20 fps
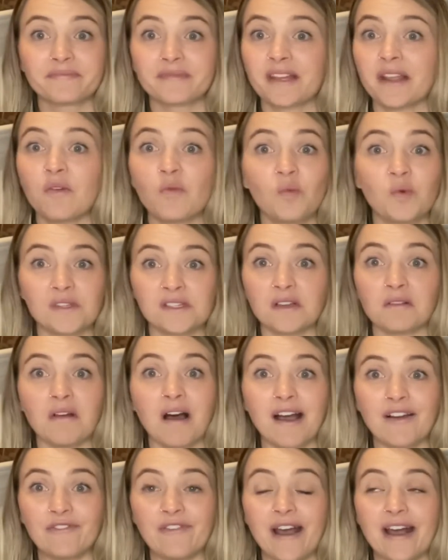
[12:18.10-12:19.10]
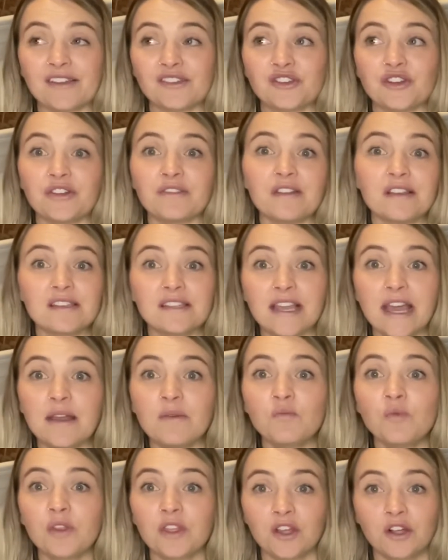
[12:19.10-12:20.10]
was a lot faster. And the
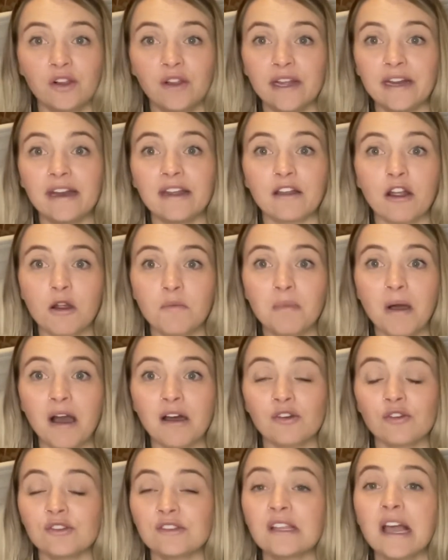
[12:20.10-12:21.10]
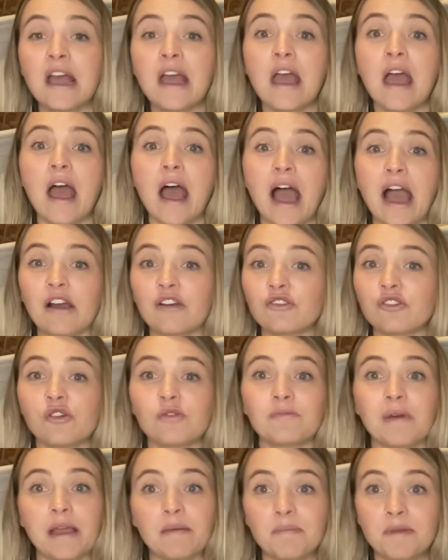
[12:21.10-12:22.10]
same with cleaning our bottles. I don't know,
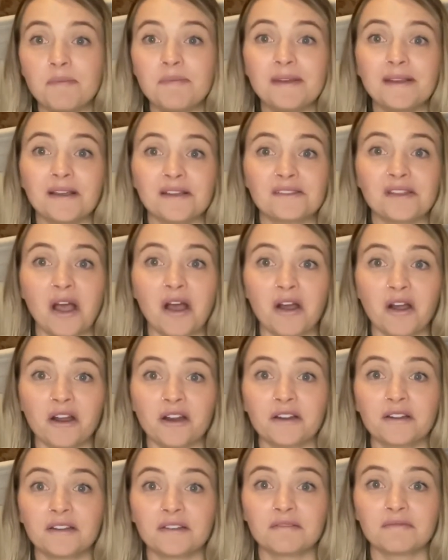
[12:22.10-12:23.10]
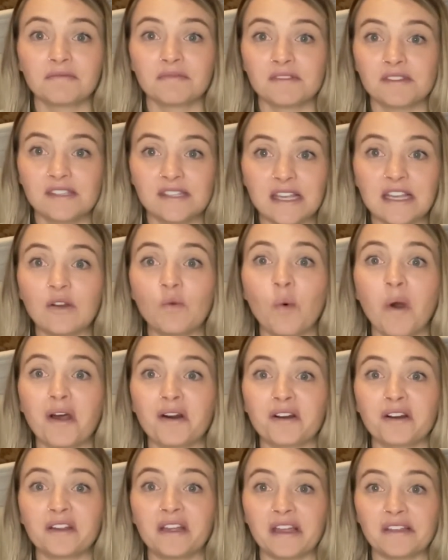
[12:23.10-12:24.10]
it might be because our sink
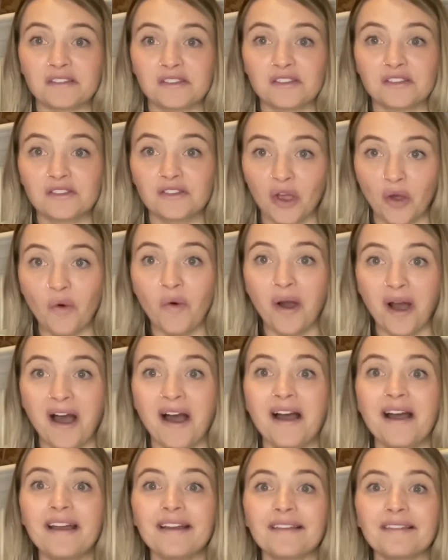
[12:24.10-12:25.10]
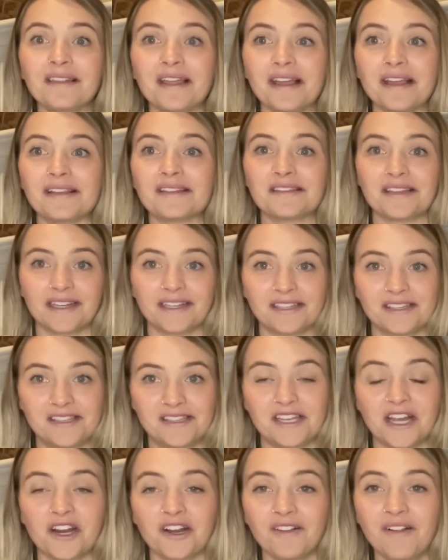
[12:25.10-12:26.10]
water gets so hot that it's like a
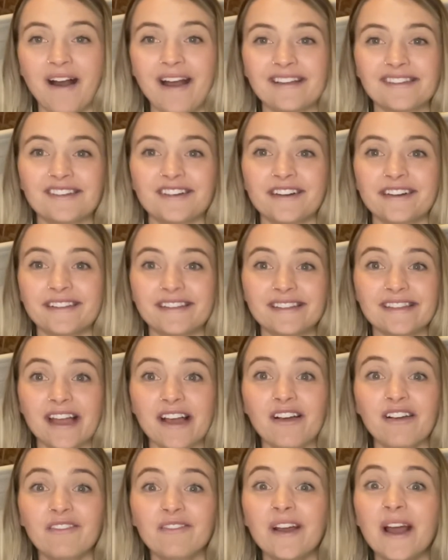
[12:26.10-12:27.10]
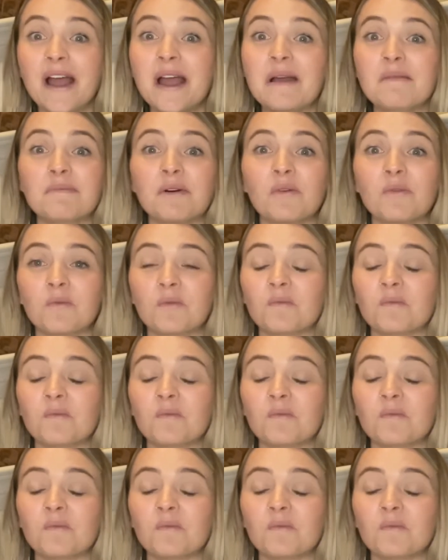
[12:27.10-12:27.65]
sterilizer itself, but